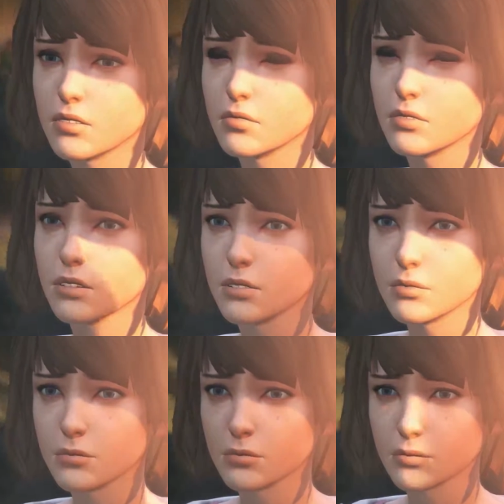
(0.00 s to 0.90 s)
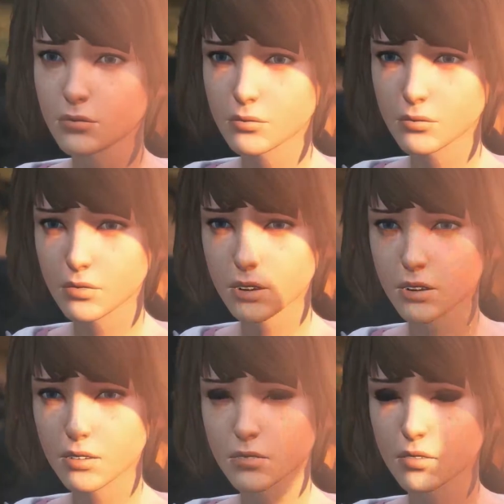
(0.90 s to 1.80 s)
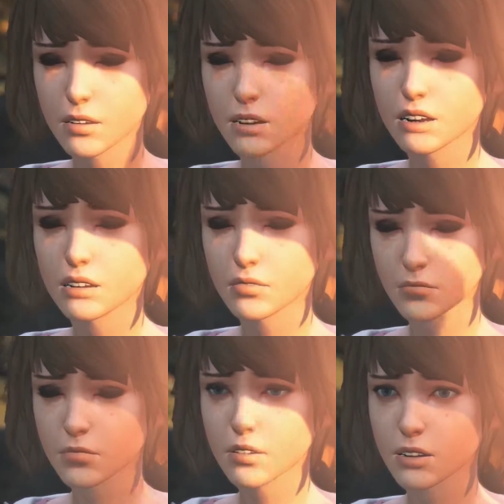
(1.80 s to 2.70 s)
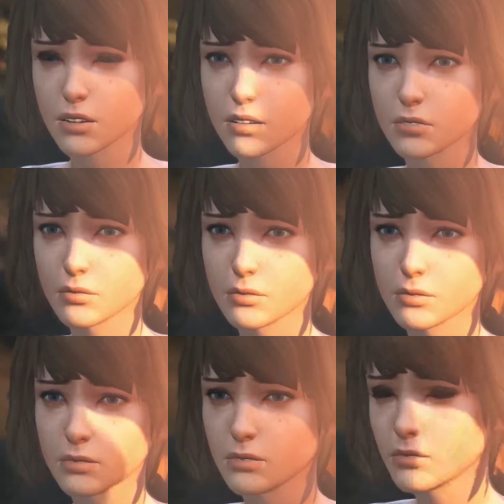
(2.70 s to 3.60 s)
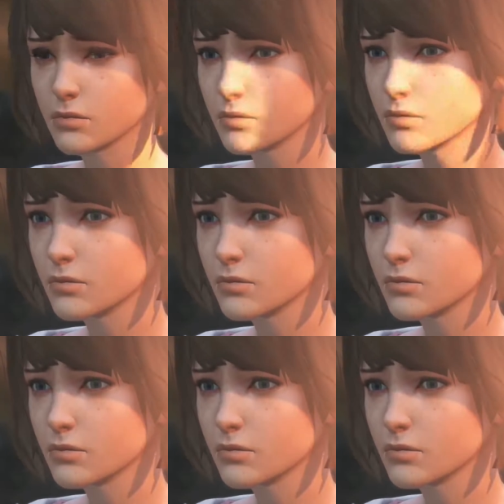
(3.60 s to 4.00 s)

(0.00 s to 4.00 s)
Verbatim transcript: geek. I totally would have contacted you. I bet you don't